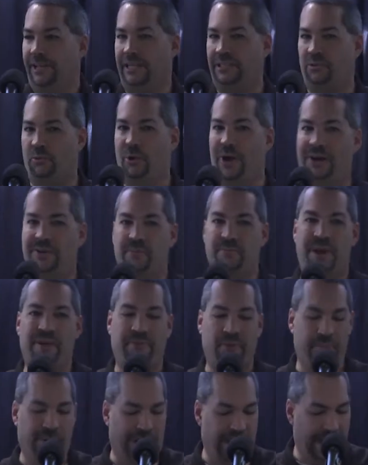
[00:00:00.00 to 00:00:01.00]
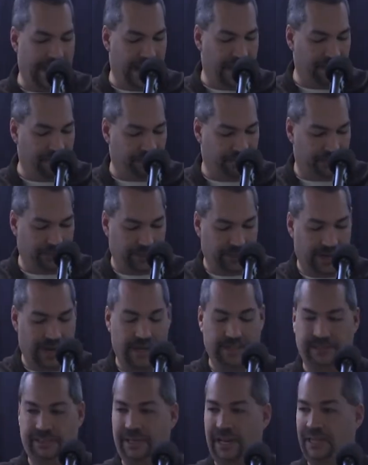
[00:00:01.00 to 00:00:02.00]
I'd like to welcome everybody out
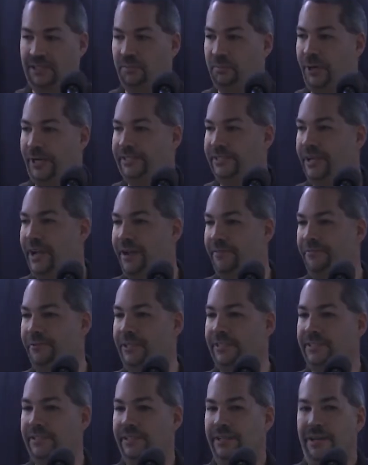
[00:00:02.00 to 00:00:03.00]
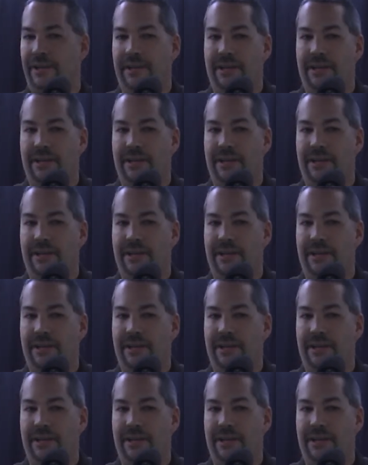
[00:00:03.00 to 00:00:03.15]
for today's press conference.